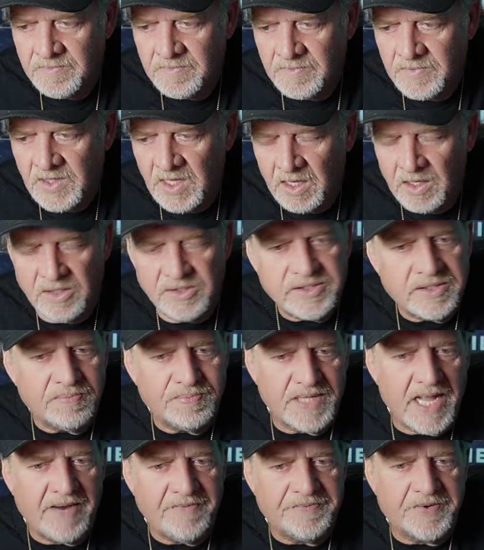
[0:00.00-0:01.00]
Who's to
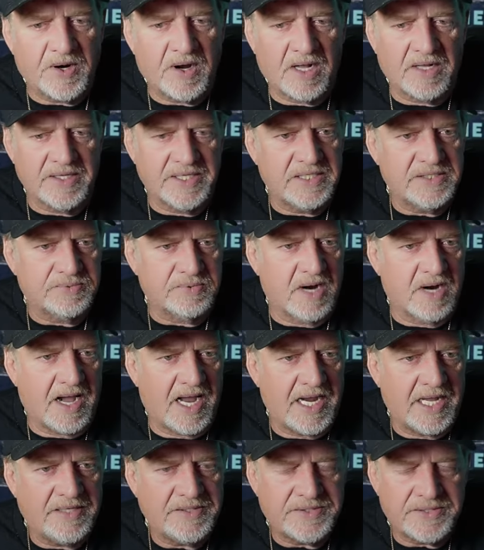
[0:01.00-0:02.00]
blame for all these
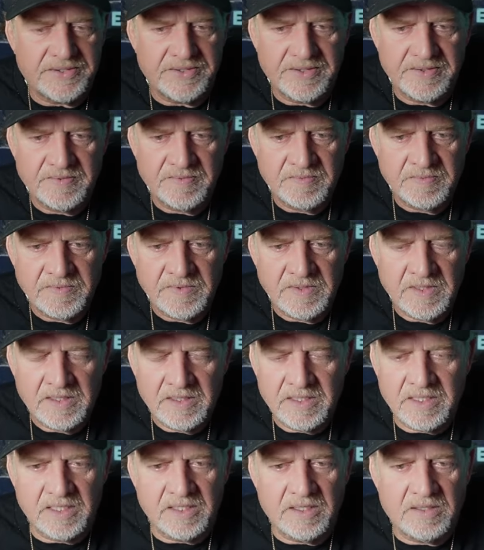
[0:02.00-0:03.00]
riots?
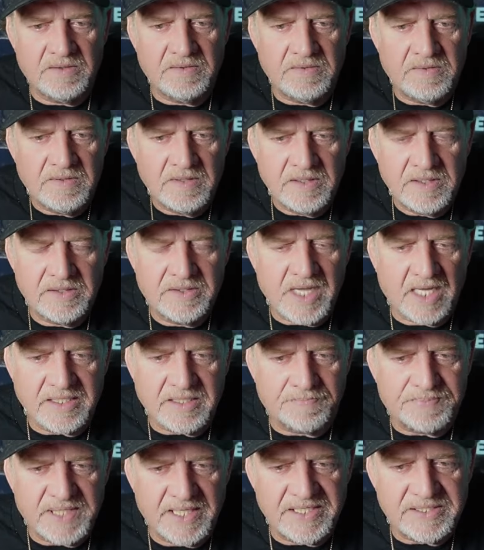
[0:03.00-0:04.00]
You know, you got the
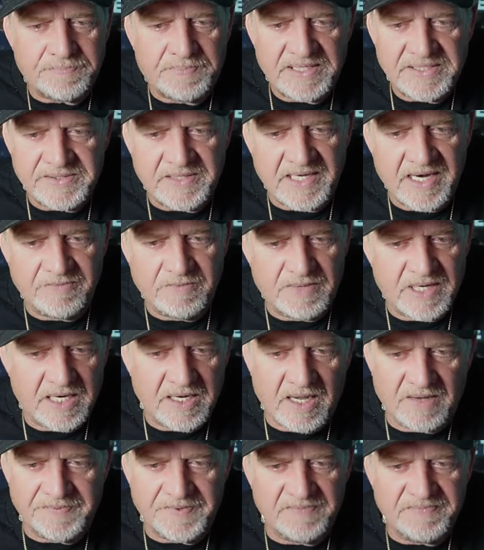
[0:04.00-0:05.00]
police pissing everybody
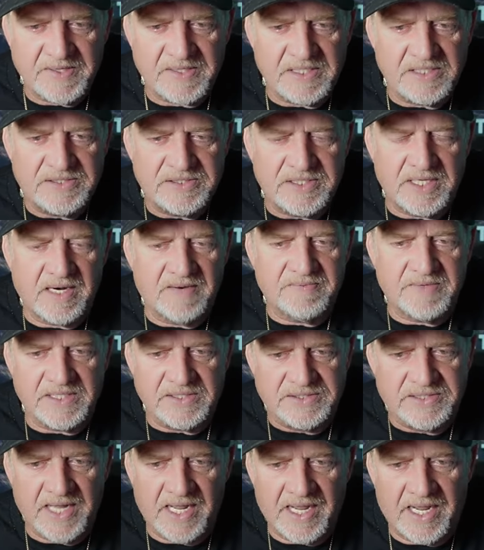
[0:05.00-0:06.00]
off each and every
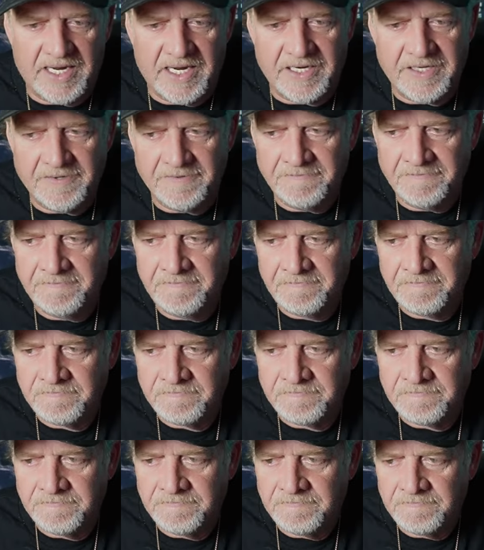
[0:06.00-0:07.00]
day.
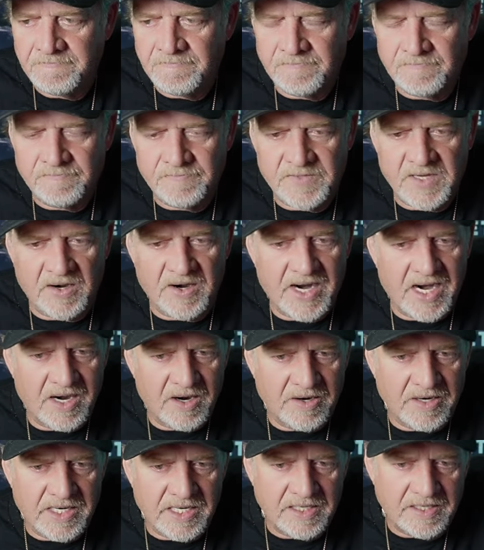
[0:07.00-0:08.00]
They're
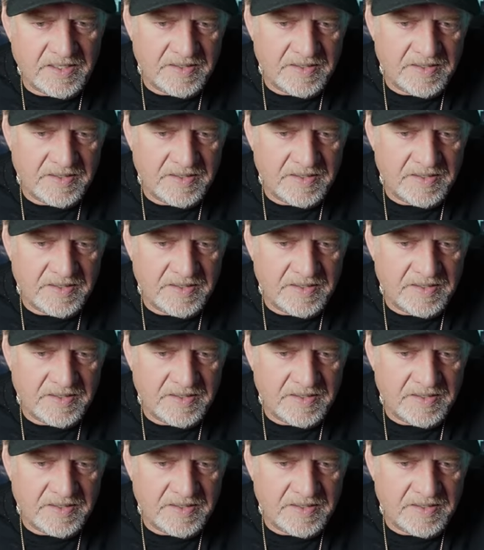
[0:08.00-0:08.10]
arrogant.